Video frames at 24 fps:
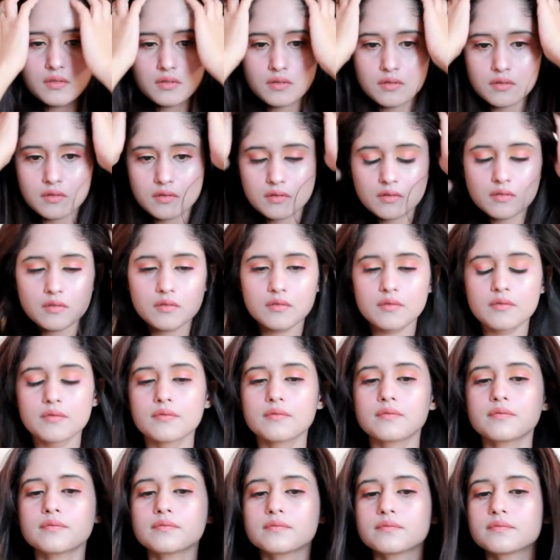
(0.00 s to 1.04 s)

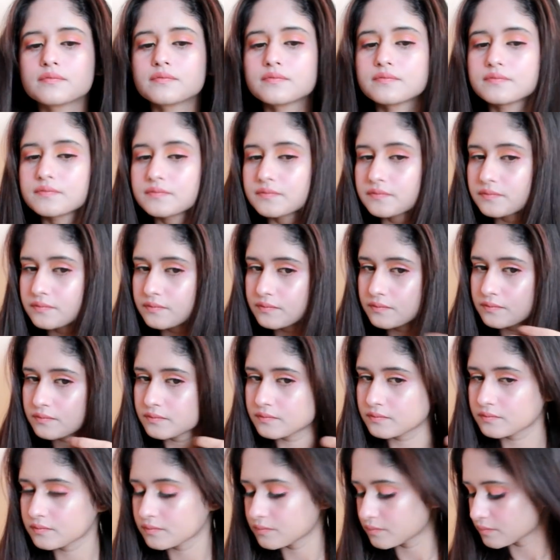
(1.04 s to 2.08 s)

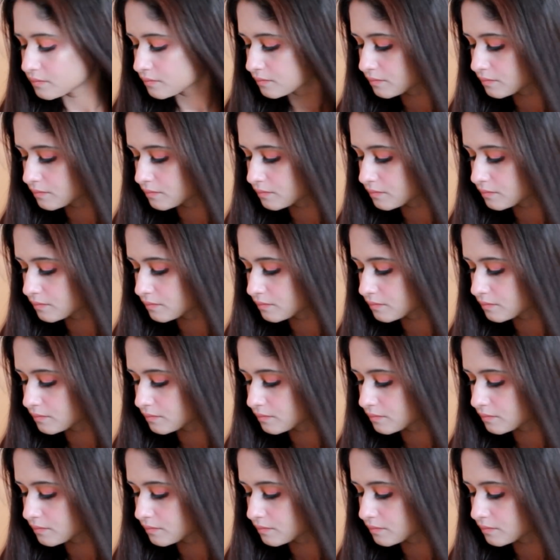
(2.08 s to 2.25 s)
No one is speaking in this clip.